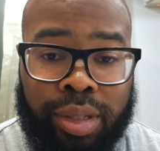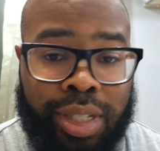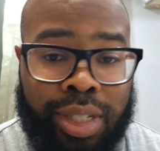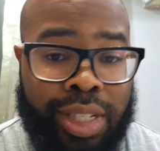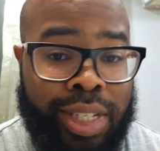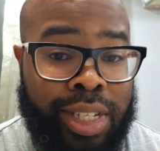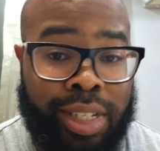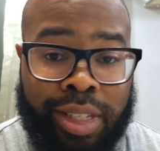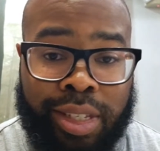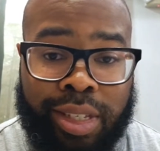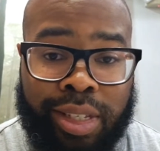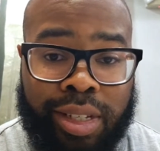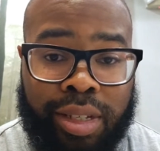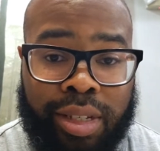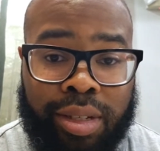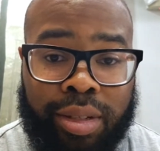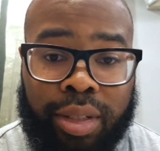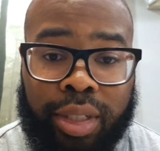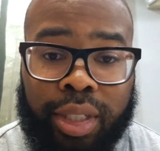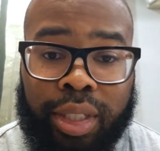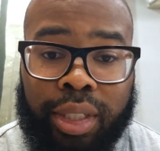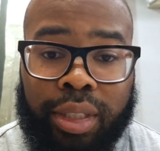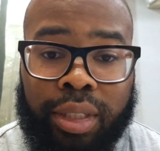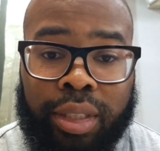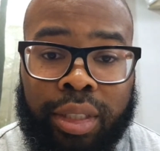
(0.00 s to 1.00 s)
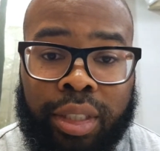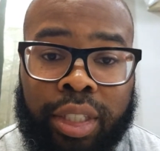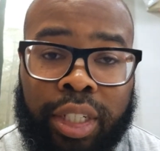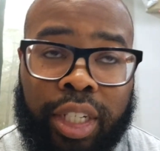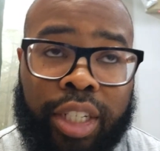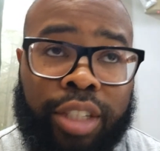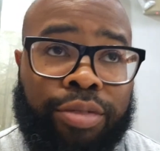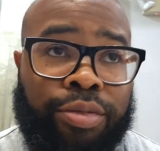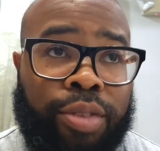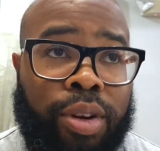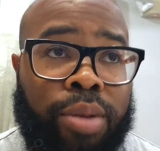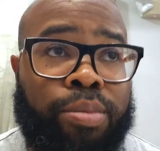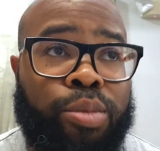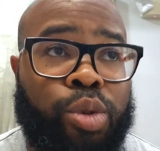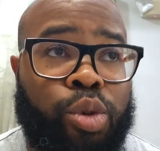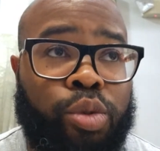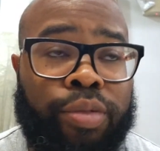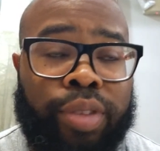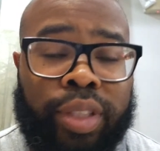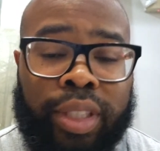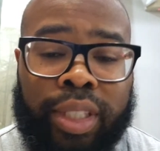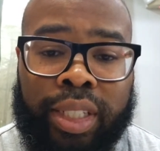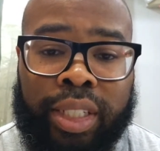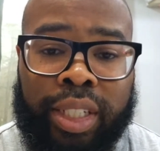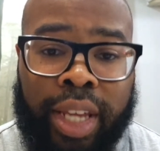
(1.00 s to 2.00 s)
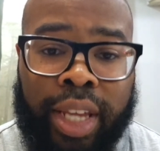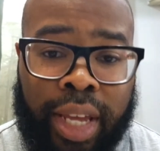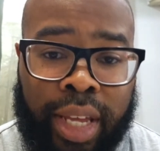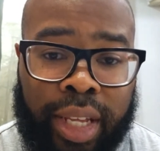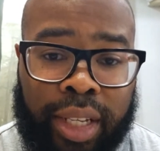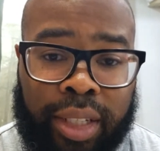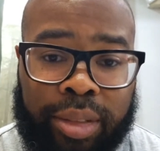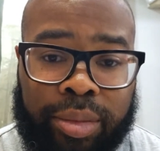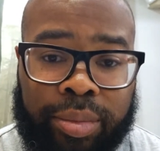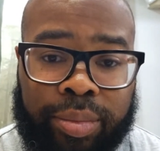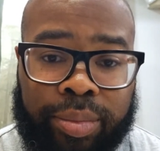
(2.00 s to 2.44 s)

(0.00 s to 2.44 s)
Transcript: Easy. Just from moving the debt.